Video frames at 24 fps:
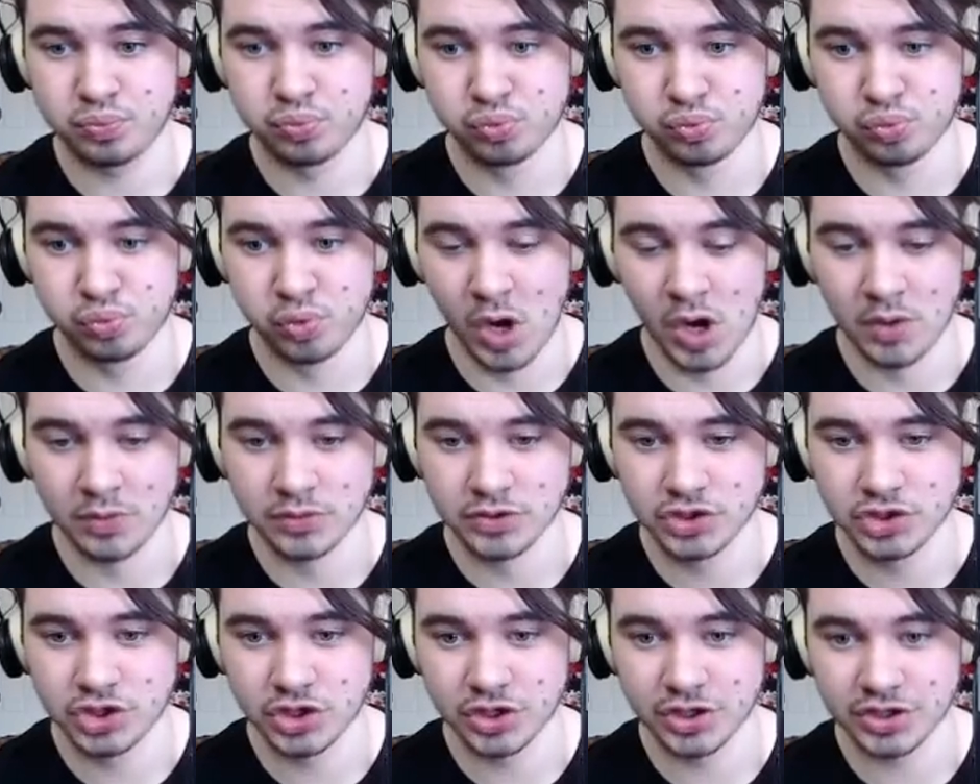Well, I
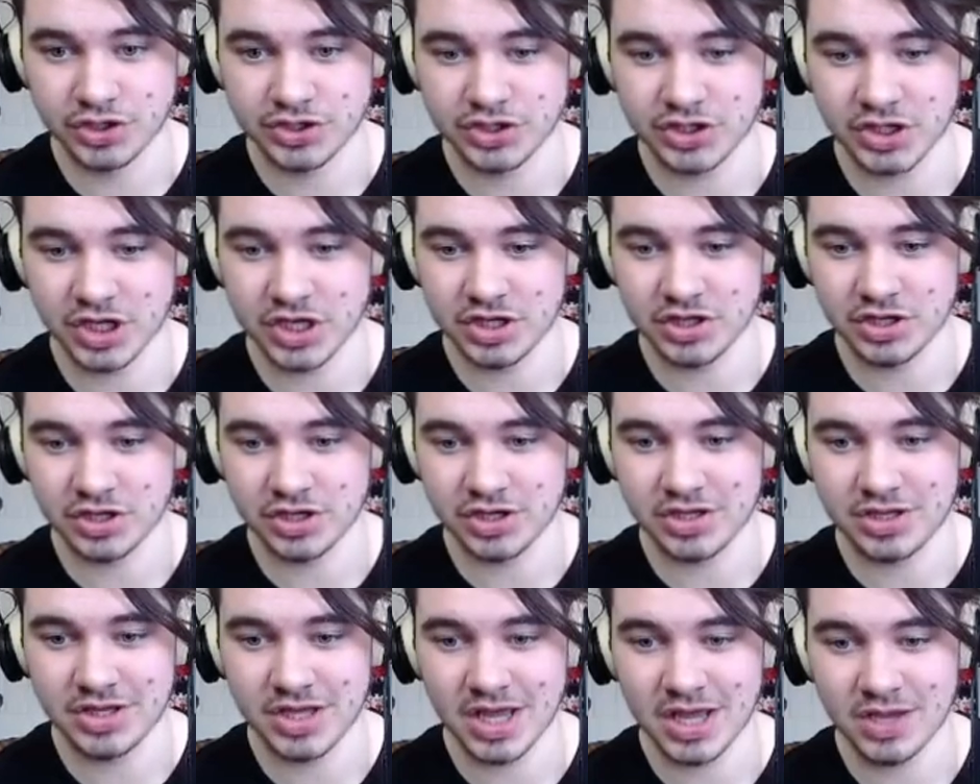was gonna say the
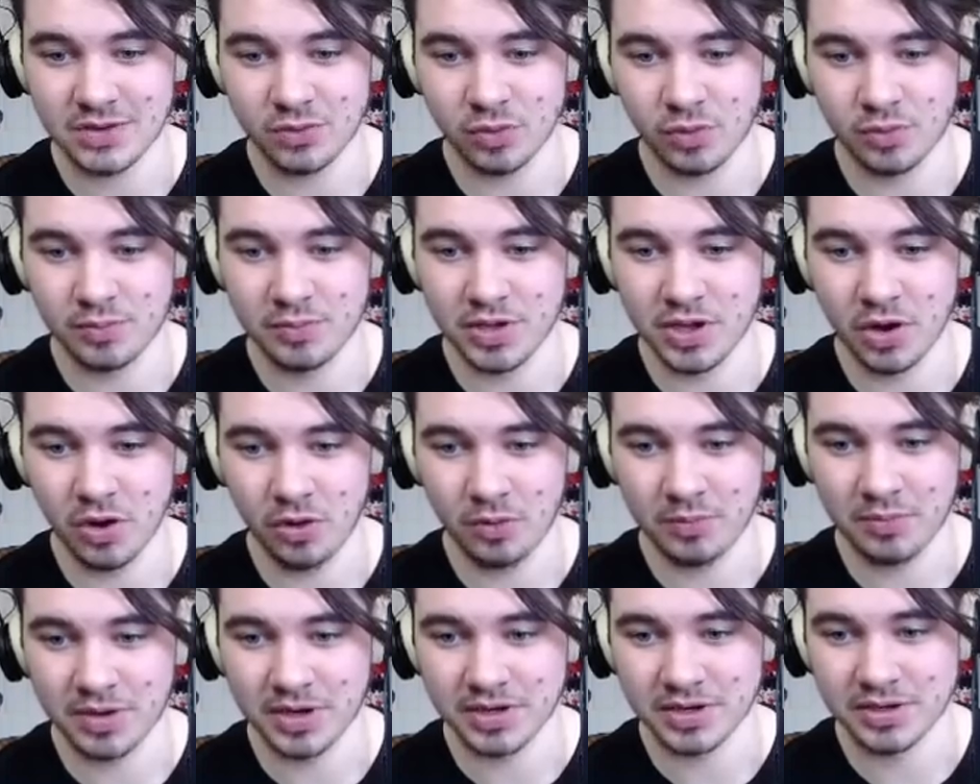gate will be
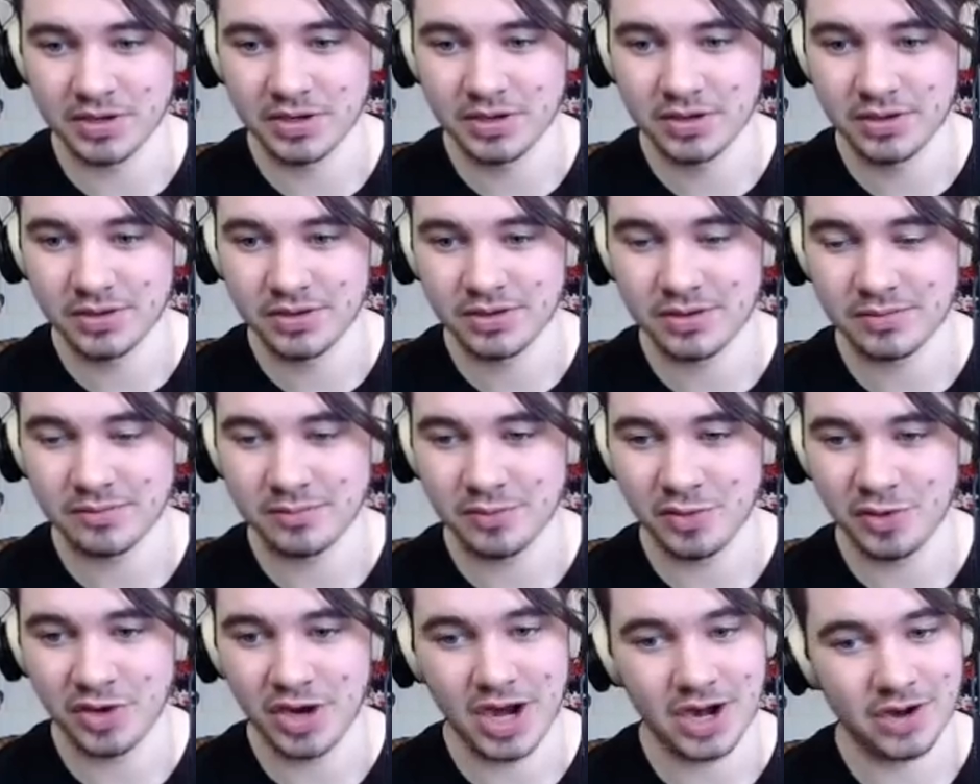open,
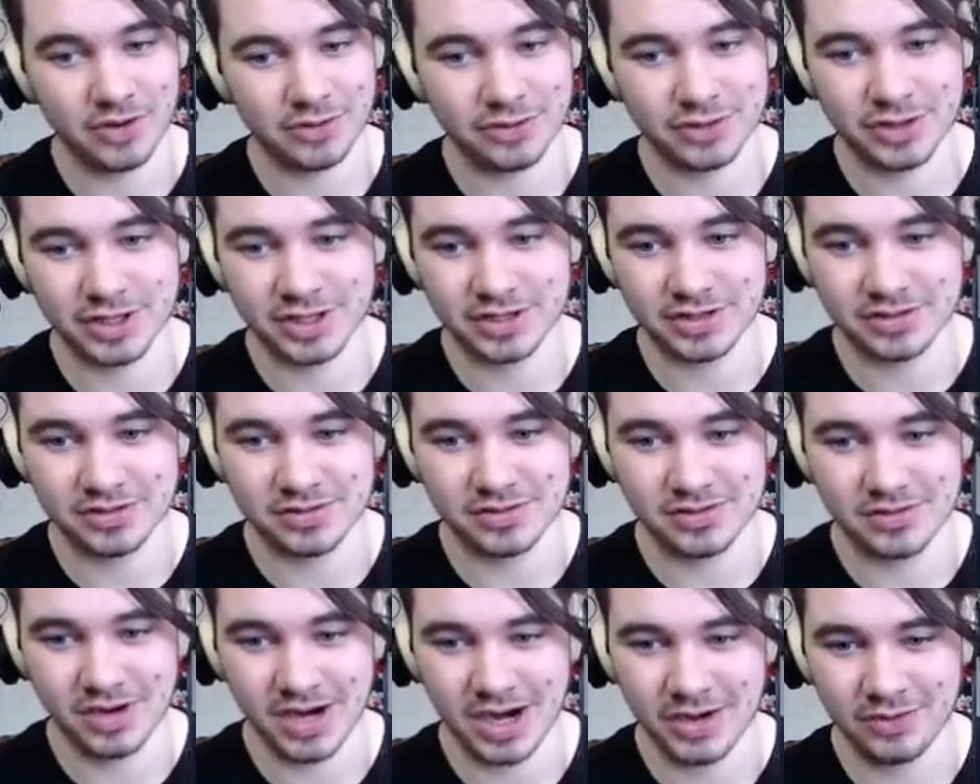but I don't think
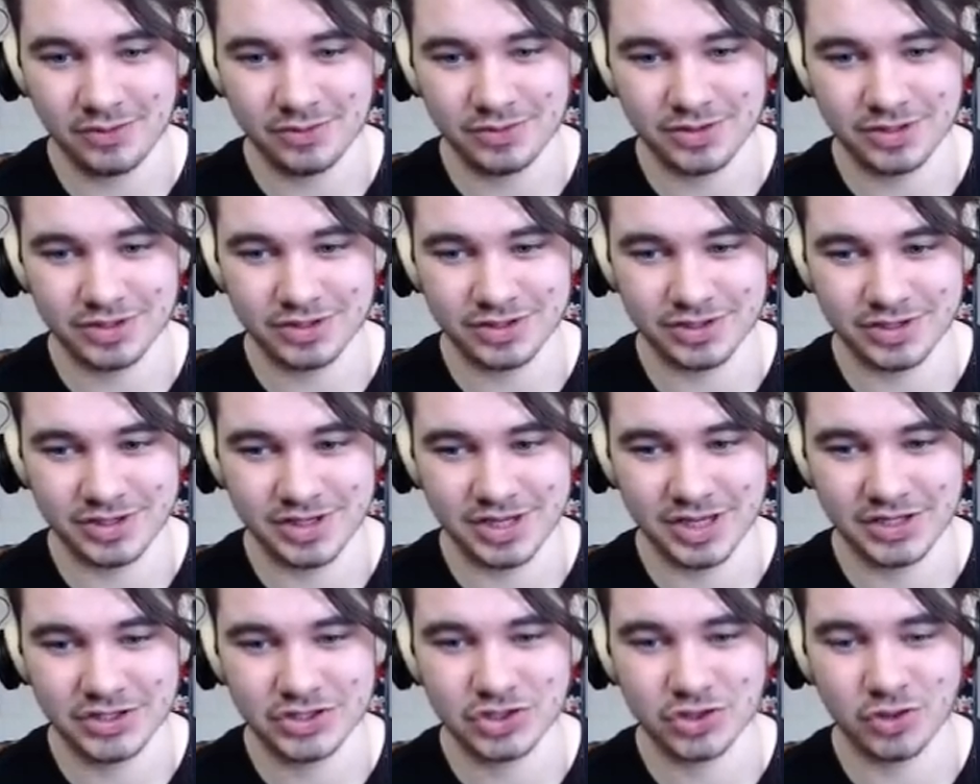I don't think the
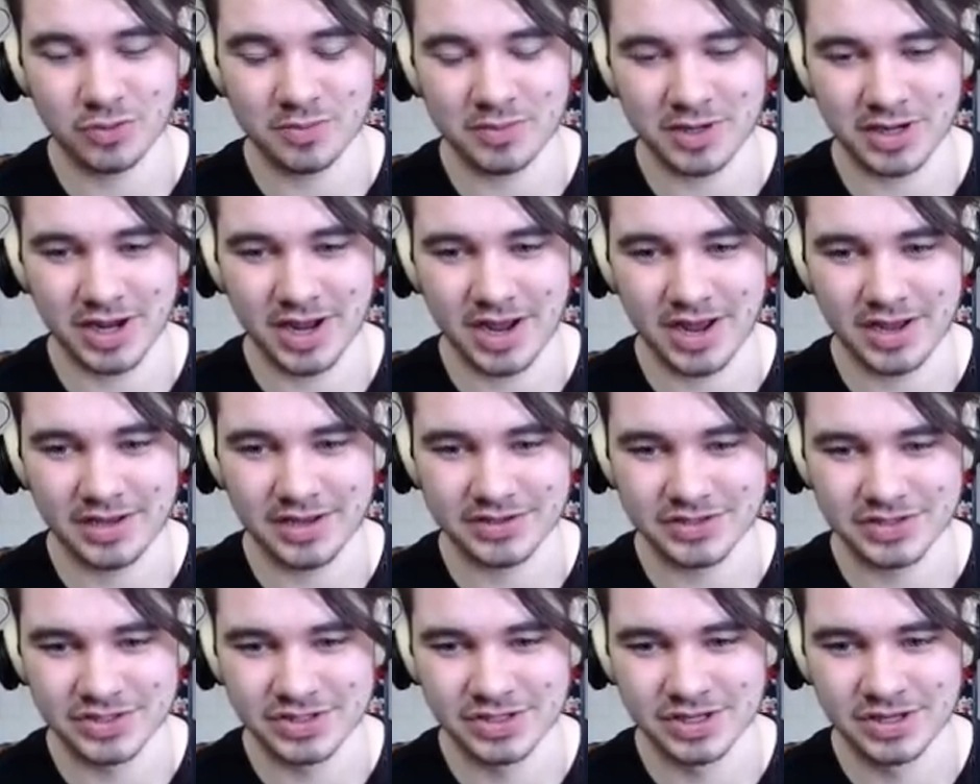gate's open,
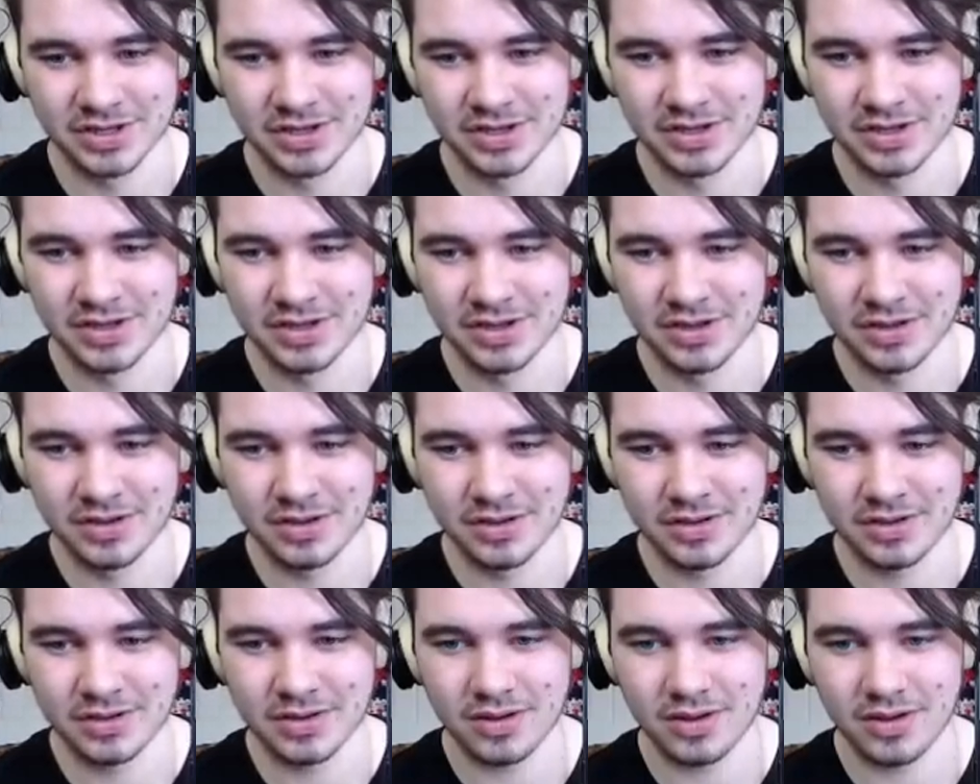guys.
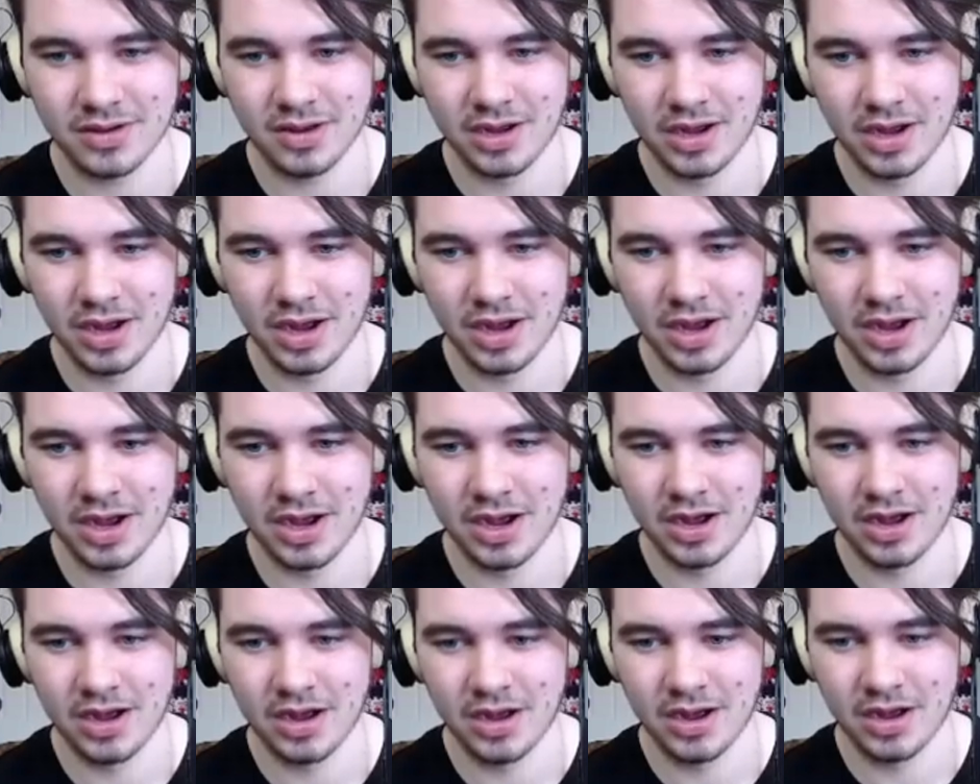
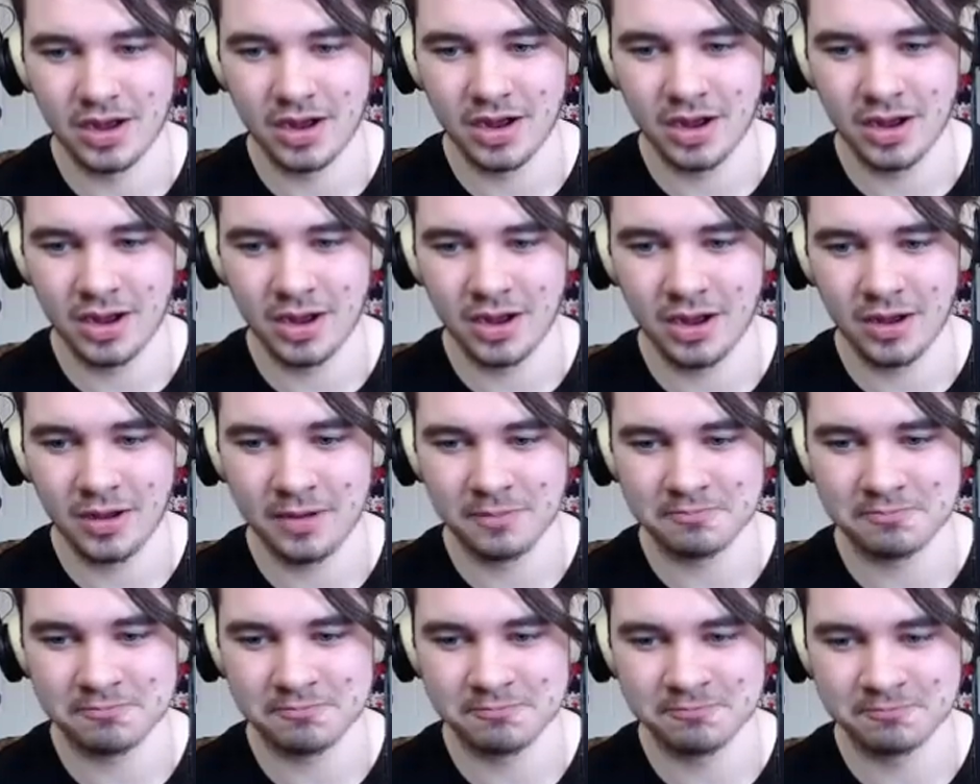
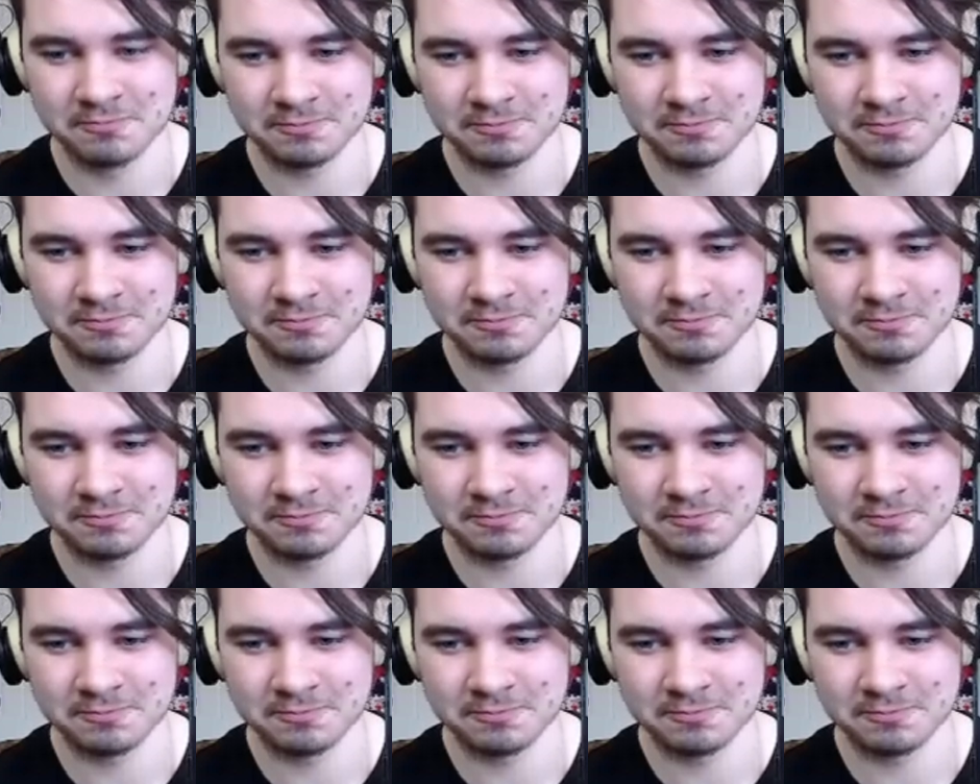Um.